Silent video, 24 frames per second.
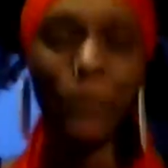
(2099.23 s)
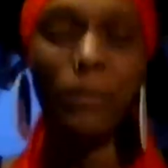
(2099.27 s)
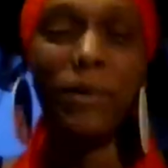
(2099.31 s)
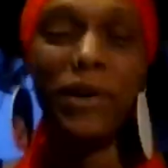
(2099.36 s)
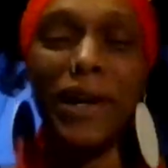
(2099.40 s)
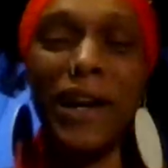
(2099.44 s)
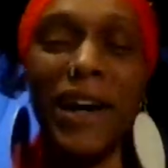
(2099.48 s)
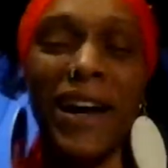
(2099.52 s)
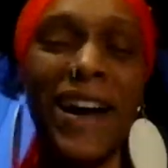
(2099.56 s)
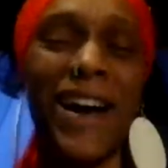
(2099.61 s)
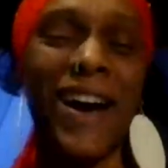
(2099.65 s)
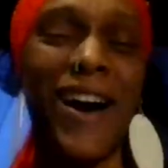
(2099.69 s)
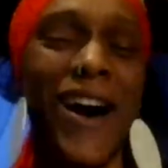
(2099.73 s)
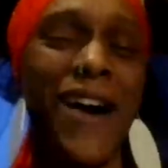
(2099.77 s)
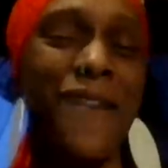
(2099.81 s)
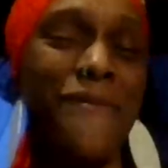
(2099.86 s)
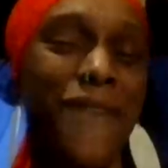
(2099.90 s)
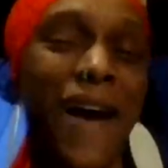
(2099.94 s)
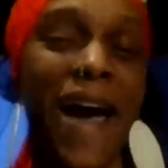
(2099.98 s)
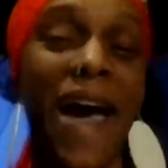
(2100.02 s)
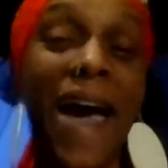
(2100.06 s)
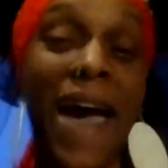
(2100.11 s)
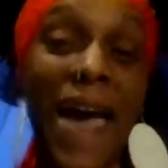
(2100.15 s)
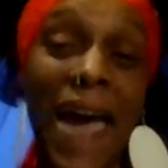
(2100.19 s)
on
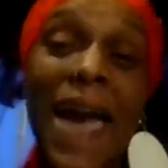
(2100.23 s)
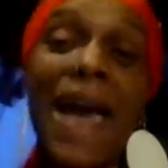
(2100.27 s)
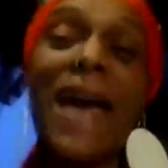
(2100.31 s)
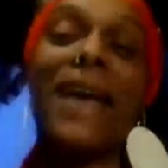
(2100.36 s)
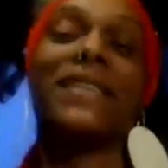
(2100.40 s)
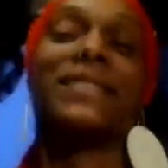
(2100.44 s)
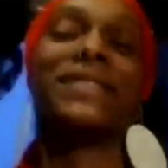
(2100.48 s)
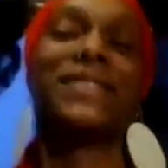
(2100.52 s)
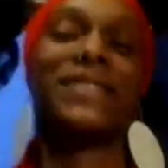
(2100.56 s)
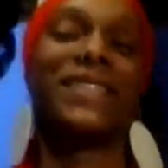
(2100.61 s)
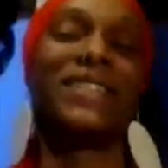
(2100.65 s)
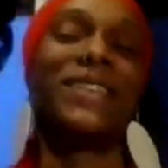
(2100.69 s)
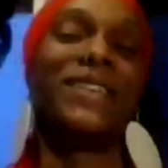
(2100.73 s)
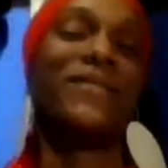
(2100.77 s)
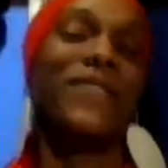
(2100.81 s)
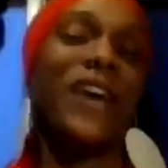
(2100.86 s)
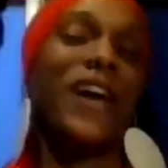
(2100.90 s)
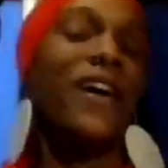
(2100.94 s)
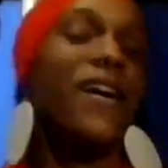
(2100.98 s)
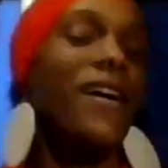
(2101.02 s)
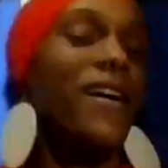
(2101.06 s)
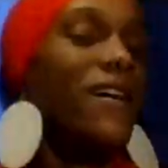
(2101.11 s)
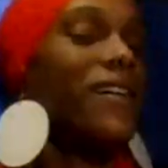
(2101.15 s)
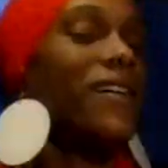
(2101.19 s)
my ass,
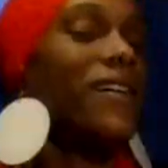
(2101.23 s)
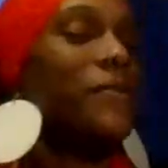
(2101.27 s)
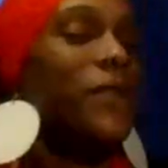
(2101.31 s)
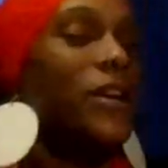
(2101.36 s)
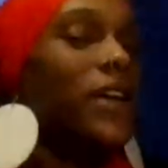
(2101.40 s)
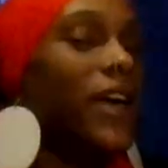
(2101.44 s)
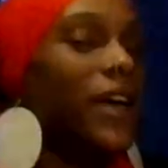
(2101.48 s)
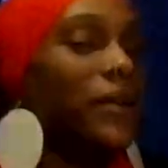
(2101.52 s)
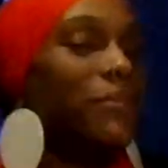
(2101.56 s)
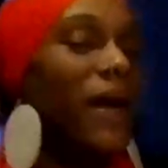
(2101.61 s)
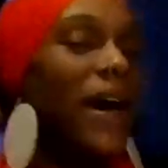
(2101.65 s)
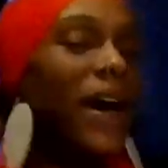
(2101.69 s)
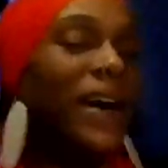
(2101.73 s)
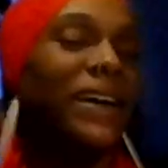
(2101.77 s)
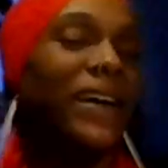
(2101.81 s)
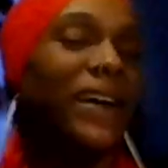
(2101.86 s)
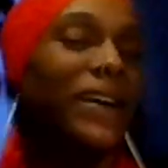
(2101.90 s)
on my head back.